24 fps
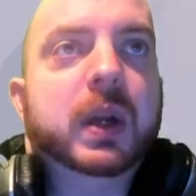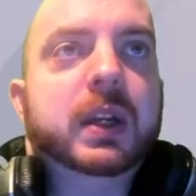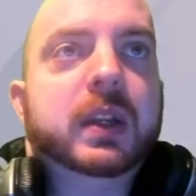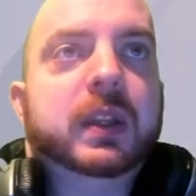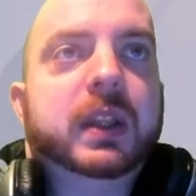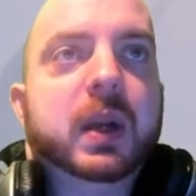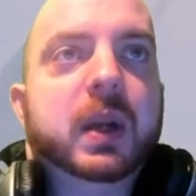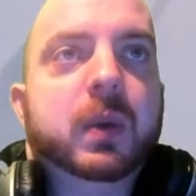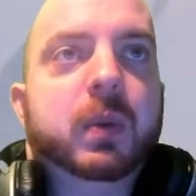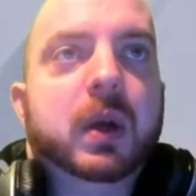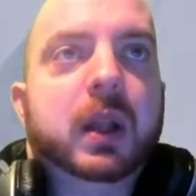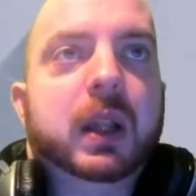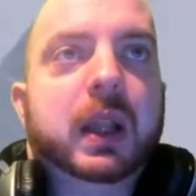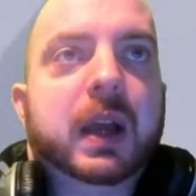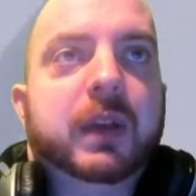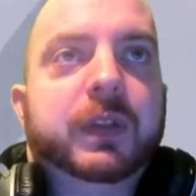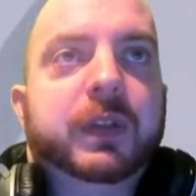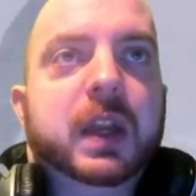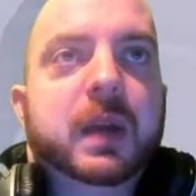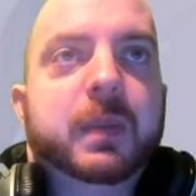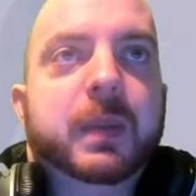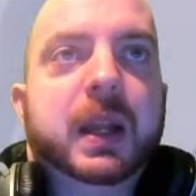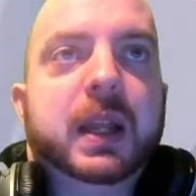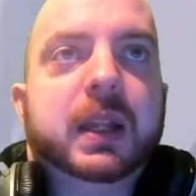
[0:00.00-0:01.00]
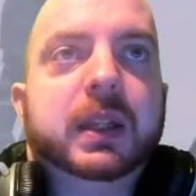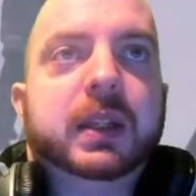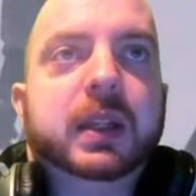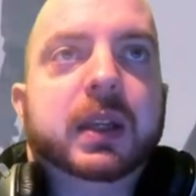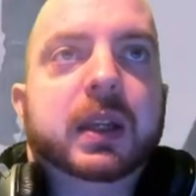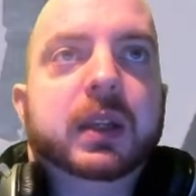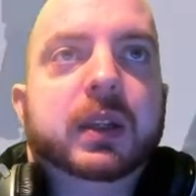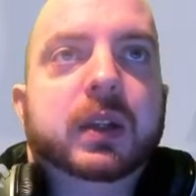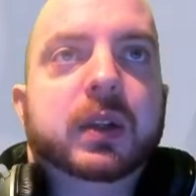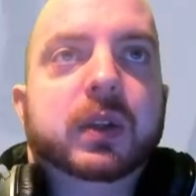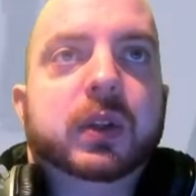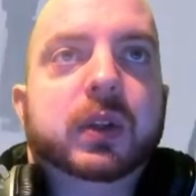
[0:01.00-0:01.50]
you think we'll have the ability
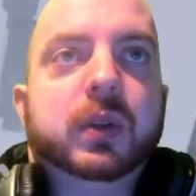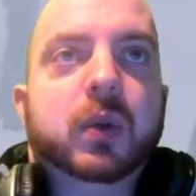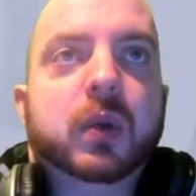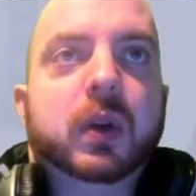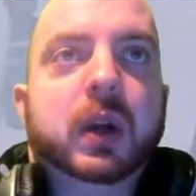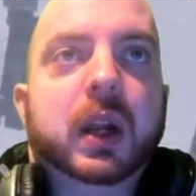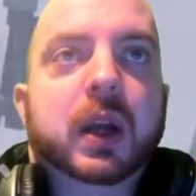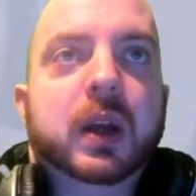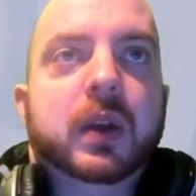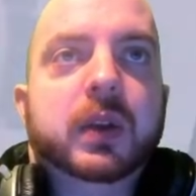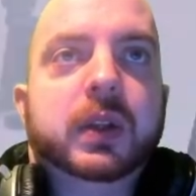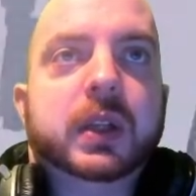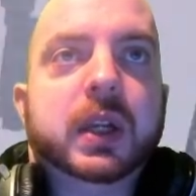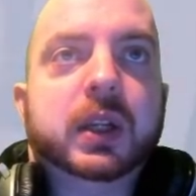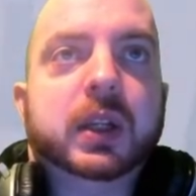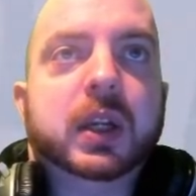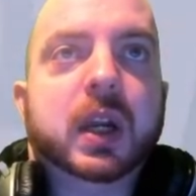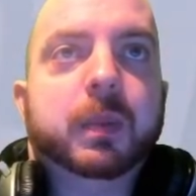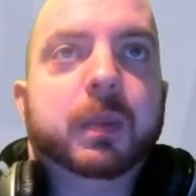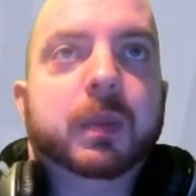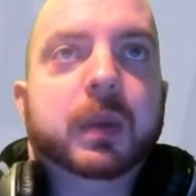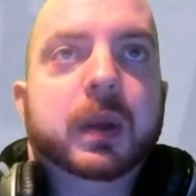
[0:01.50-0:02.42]
to store clothes in a ship?